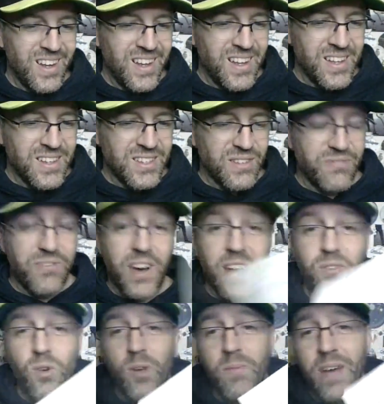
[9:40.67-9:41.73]
To
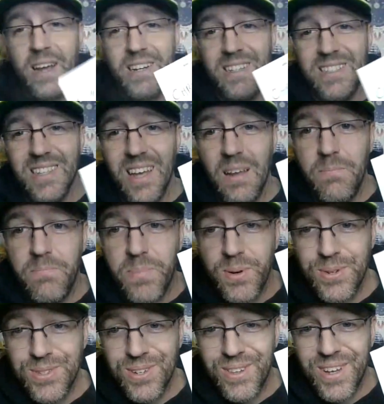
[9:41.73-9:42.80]
508 Magnets again.
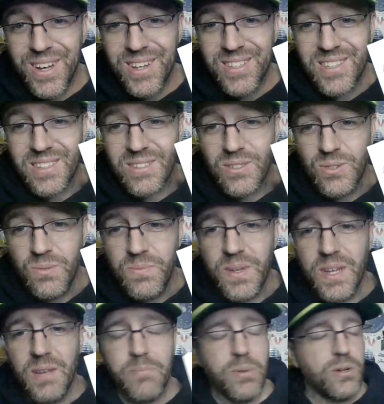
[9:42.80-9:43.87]
Personalized to
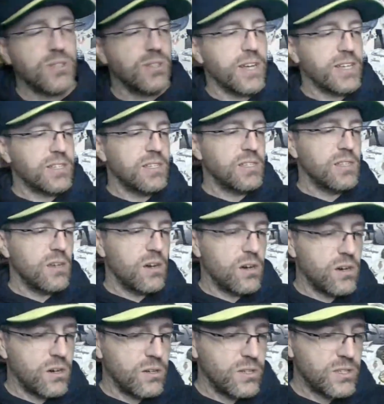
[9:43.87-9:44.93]
me. Personalizes
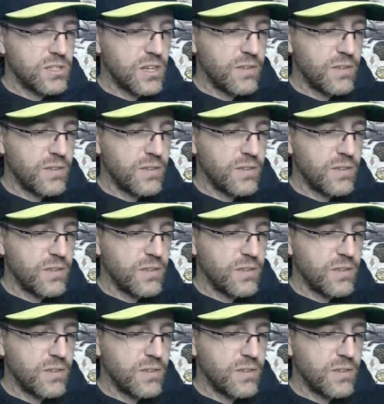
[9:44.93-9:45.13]
all his stuff.